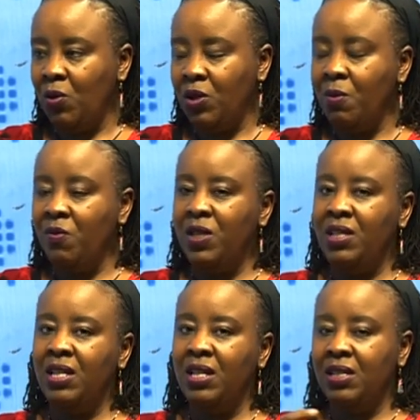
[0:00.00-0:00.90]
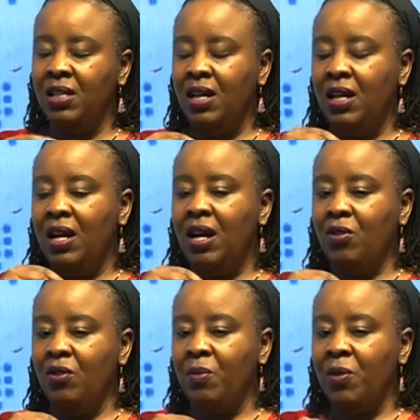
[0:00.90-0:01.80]
Because some of these things can
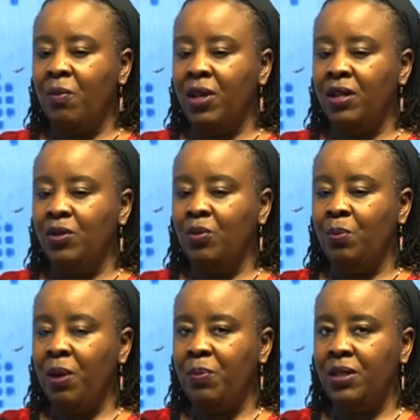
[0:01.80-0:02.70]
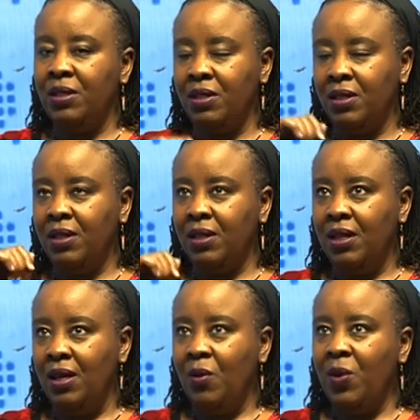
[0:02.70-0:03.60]
go from the mother to puppies
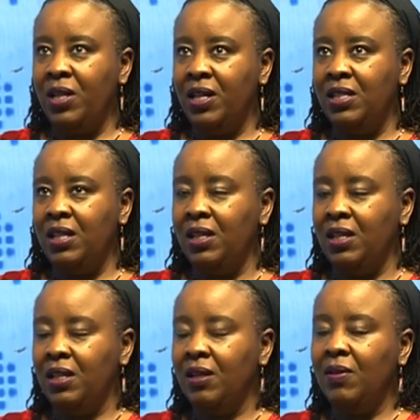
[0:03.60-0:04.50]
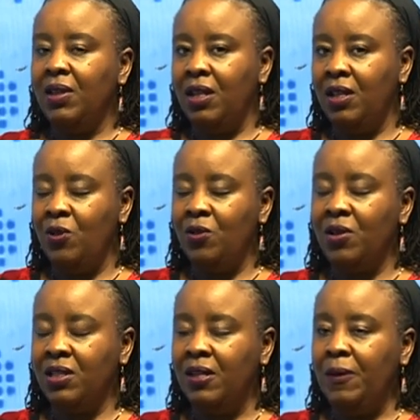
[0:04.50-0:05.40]
while they're still in the in the uterus.